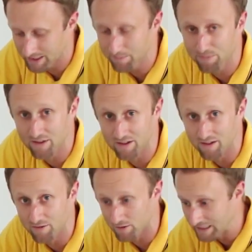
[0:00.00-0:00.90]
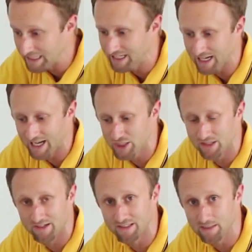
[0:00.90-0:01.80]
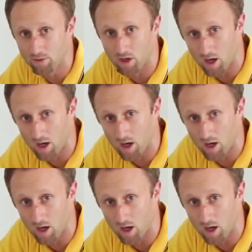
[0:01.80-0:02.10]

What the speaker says: Keep the leading edge of the steamer